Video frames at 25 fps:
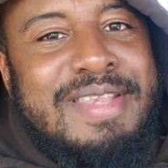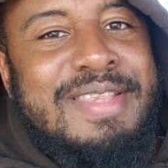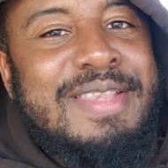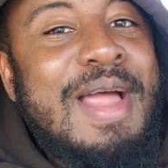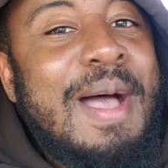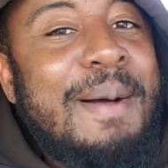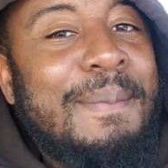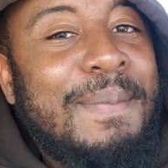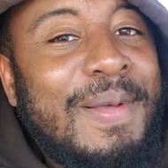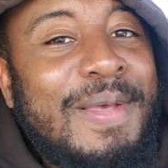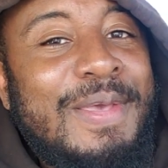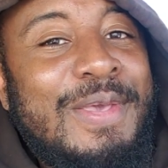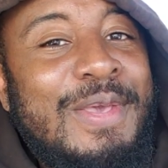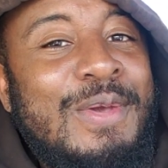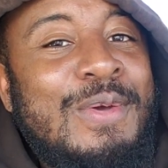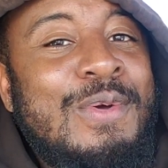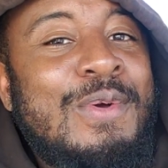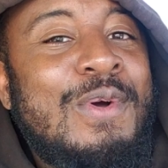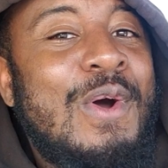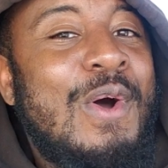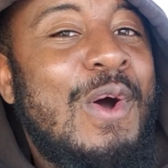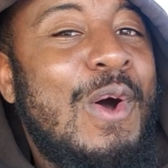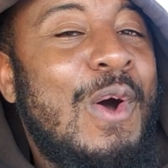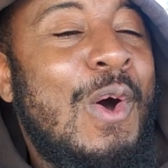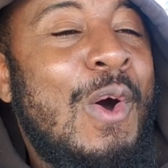W
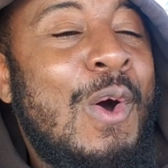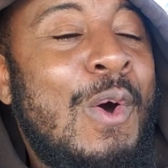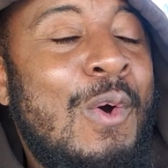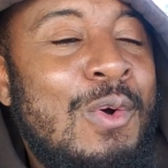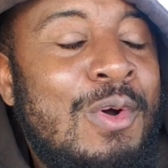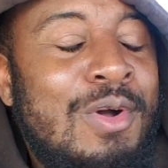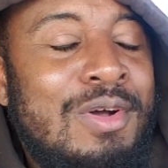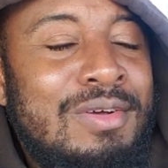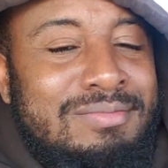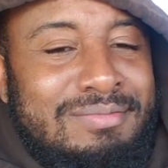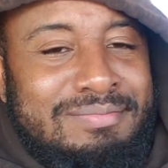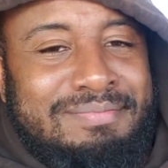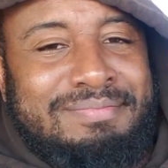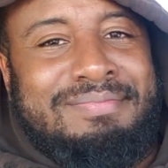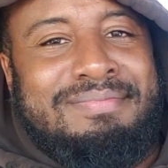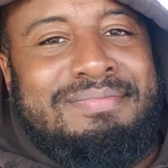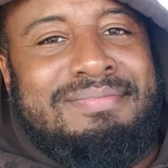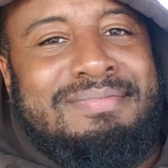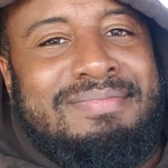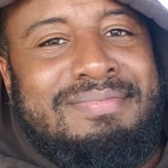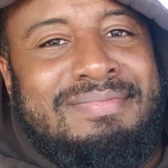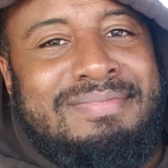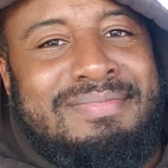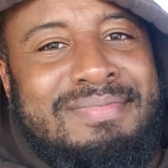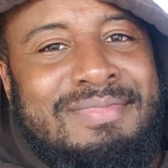O
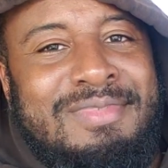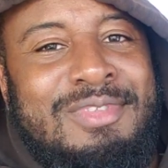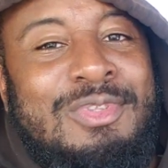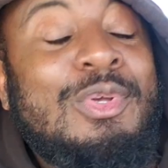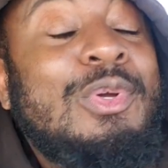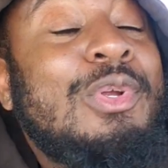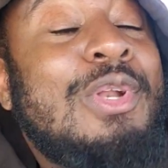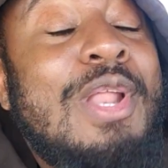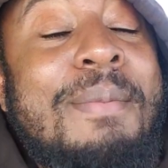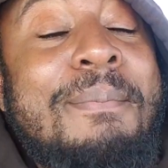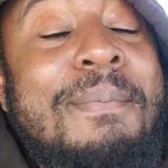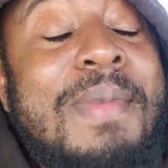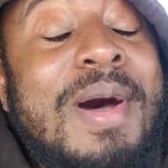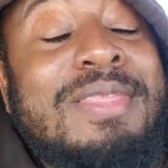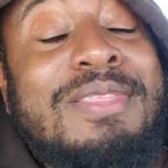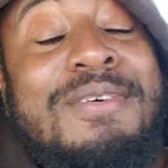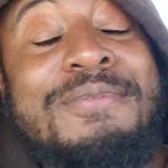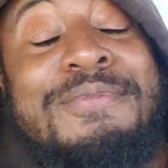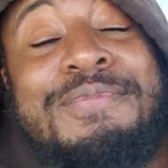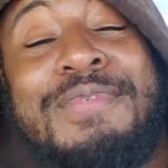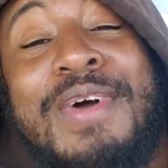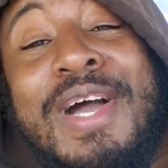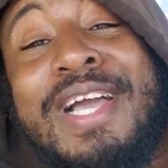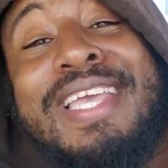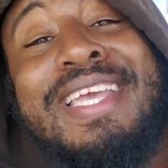to the
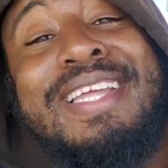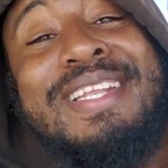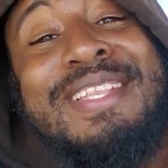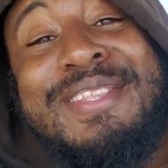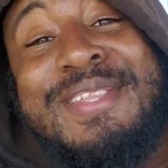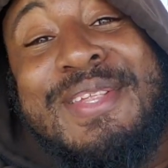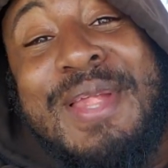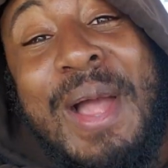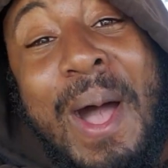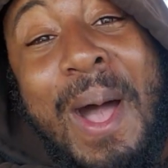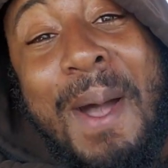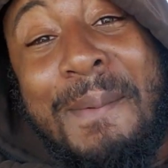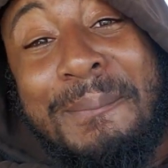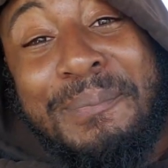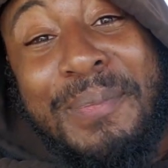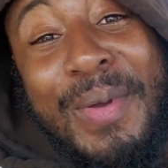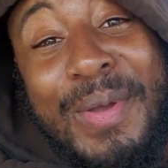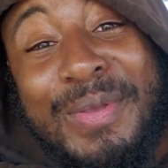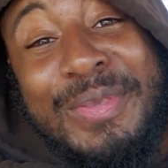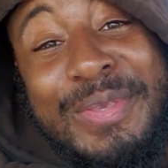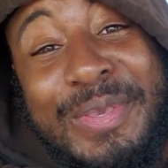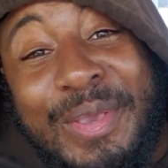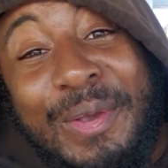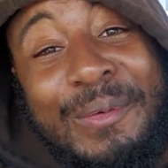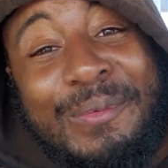motherfucking
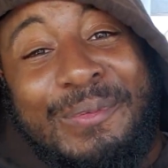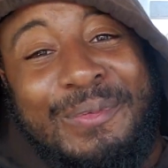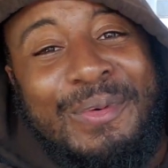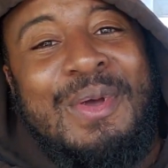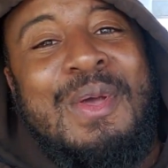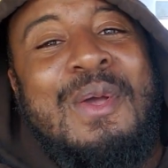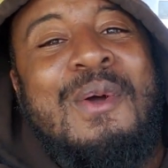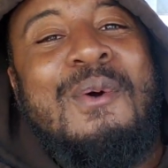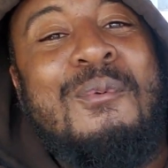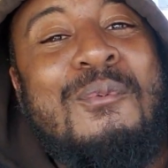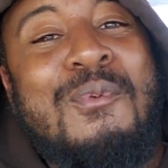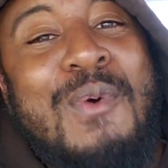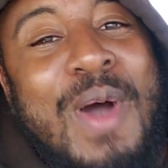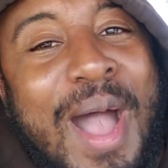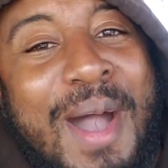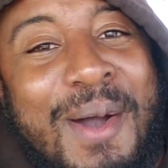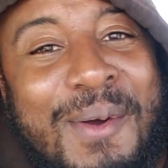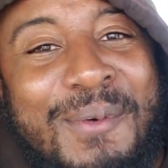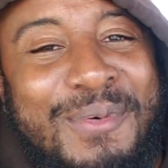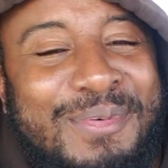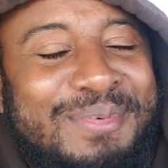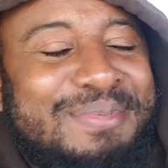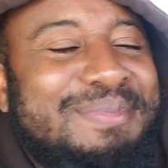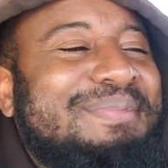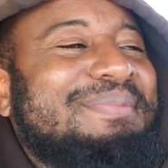W.
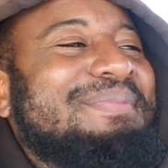Wow.